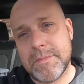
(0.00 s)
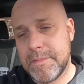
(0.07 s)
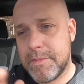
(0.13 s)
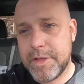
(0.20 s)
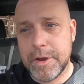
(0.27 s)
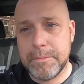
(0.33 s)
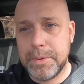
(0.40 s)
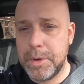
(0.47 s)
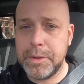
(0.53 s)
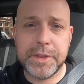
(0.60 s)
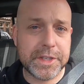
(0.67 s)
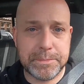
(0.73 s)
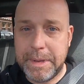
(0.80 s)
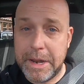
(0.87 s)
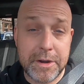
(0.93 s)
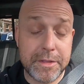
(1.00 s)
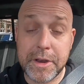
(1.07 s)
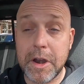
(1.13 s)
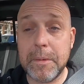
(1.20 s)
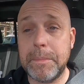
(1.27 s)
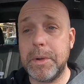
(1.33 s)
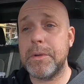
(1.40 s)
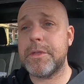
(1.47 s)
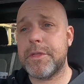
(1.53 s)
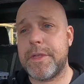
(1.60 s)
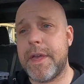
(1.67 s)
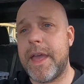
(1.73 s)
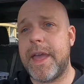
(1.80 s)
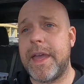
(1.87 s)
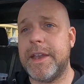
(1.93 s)
Their booth is better than our booth,
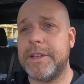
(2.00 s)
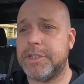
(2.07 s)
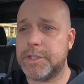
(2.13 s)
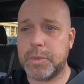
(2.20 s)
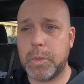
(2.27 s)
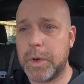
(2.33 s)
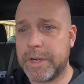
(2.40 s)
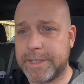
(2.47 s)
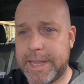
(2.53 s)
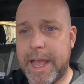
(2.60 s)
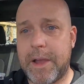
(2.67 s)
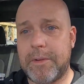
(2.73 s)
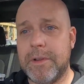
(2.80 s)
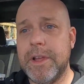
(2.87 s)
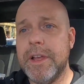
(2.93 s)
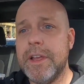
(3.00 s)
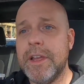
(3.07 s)
and it just works out.